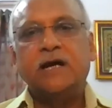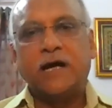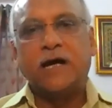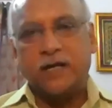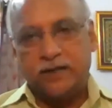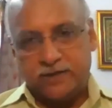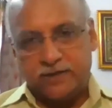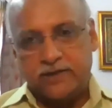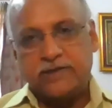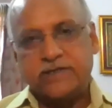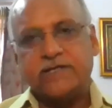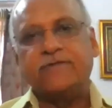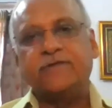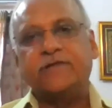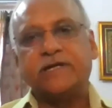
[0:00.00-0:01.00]
and
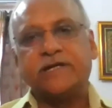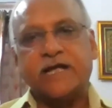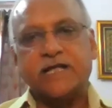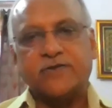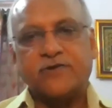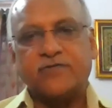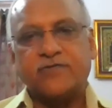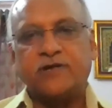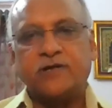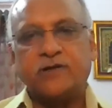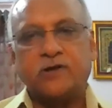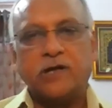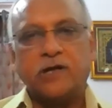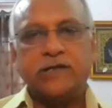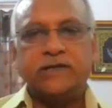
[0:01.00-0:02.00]
the transfer of
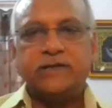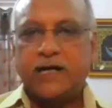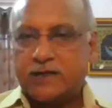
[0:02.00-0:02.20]
technology,